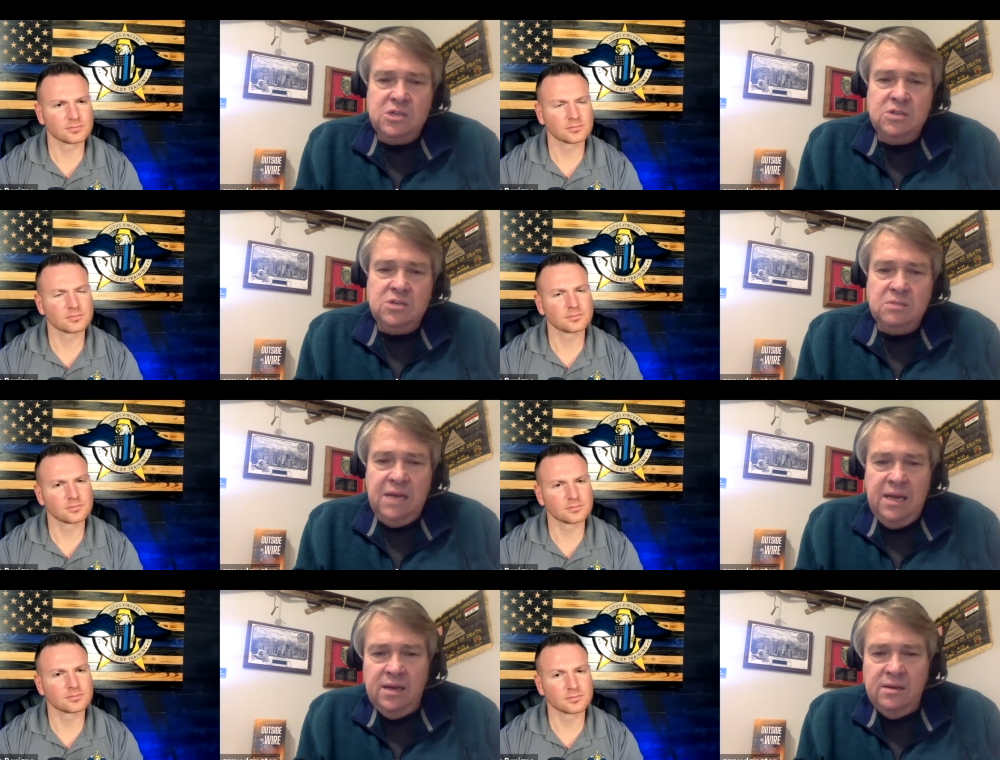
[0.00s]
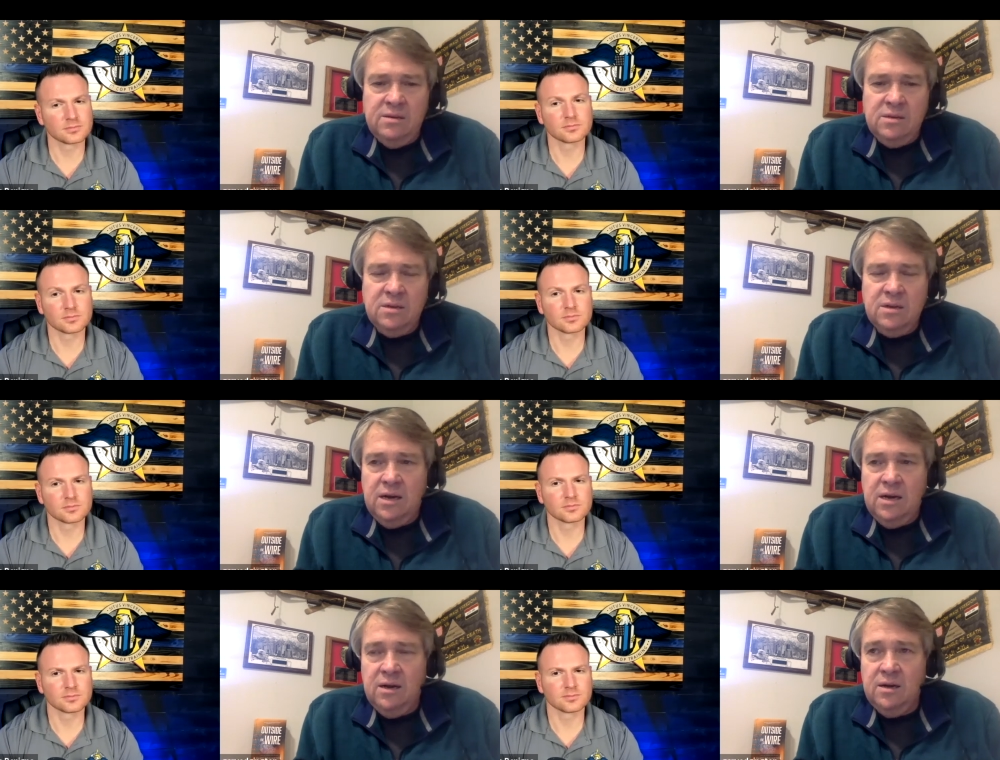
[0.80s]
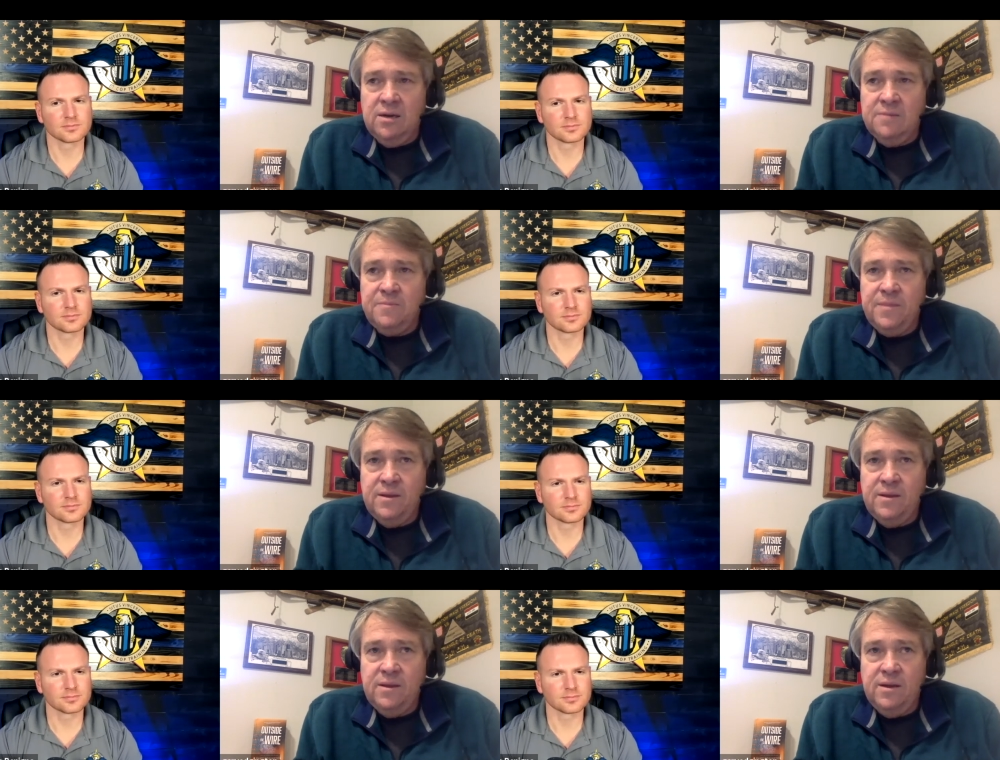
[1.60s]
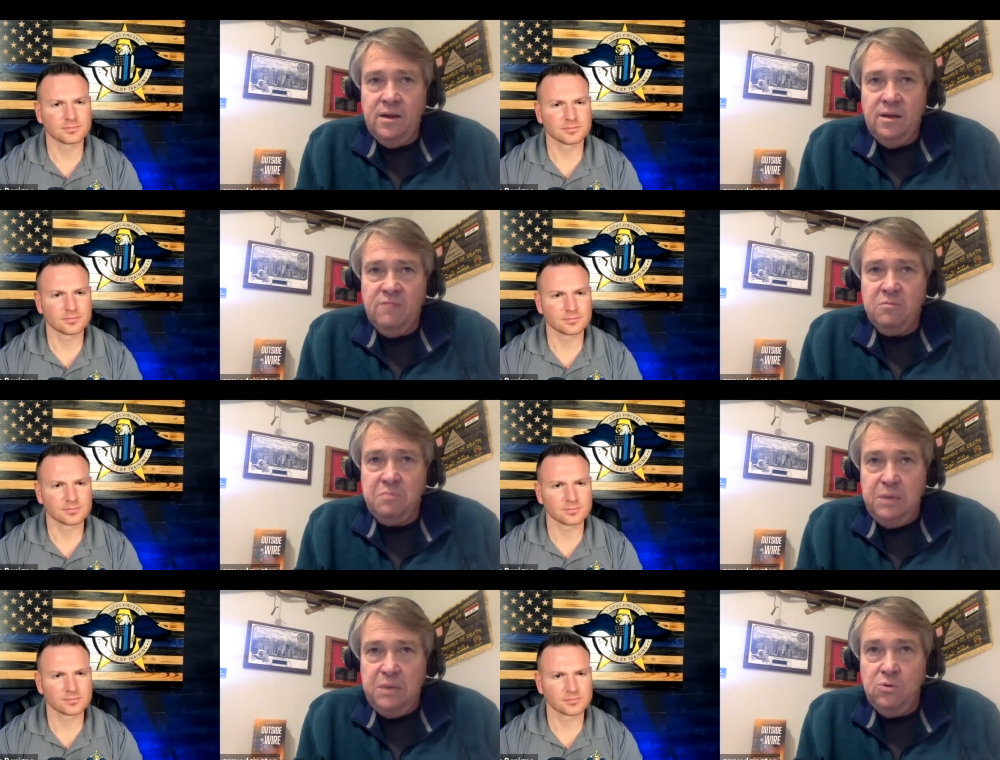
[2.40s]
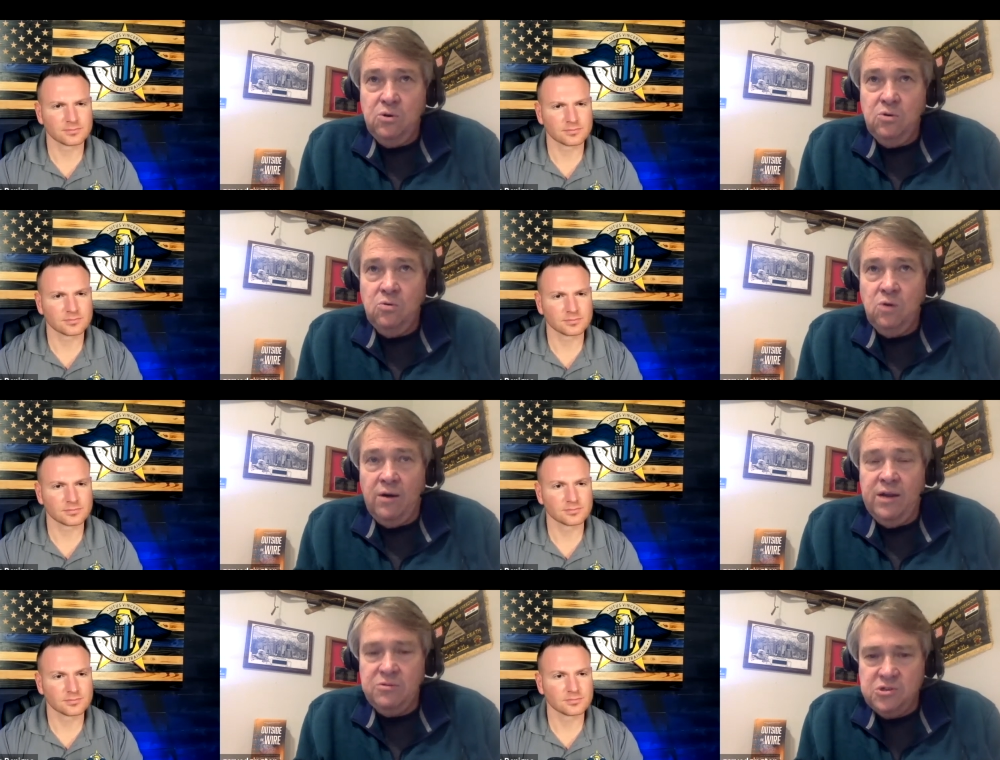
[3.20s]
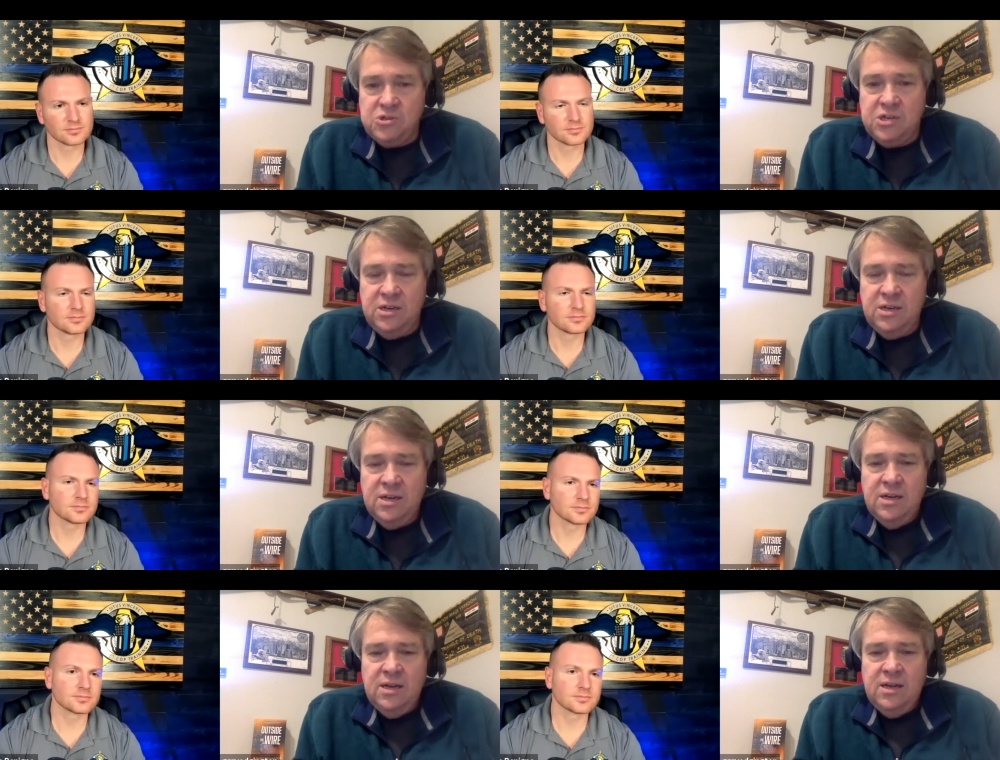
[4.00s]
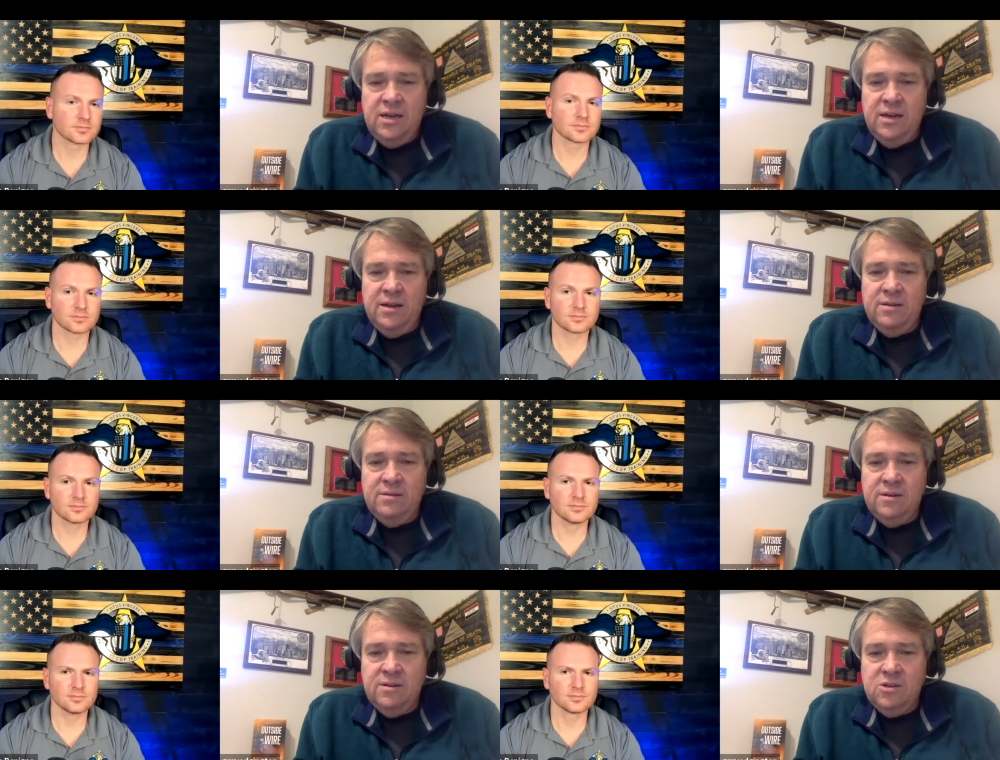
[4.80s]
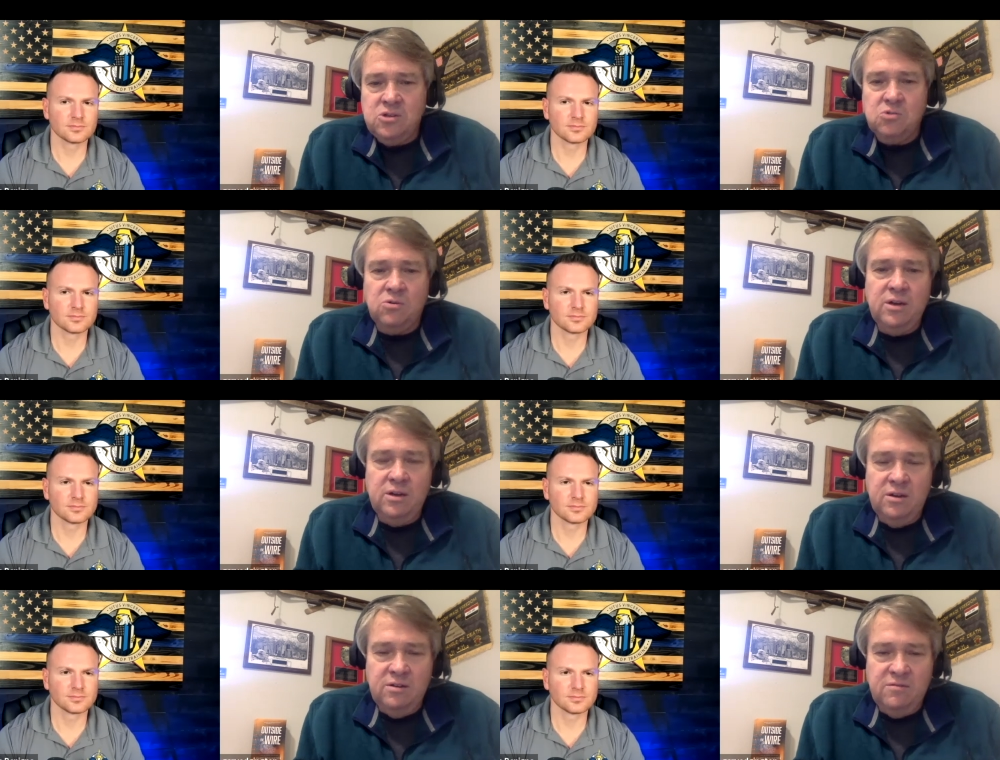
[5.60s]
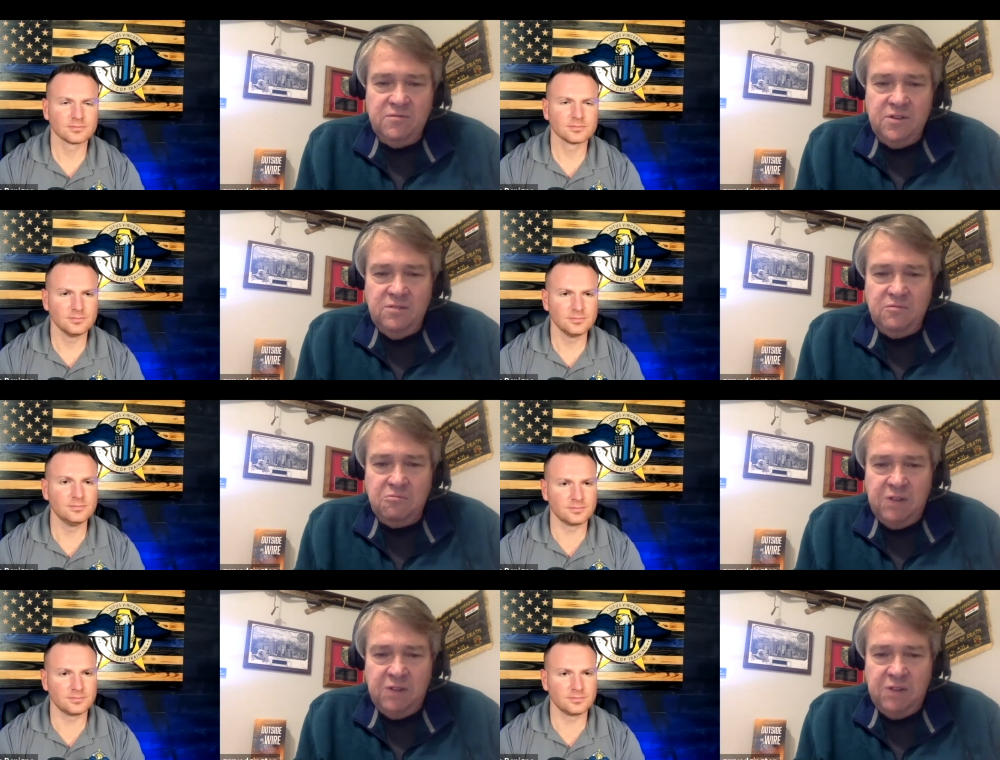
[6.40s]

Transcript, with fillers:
Speaker 1: and demand um, uh, from people who are interested in the story of of mm-hmm.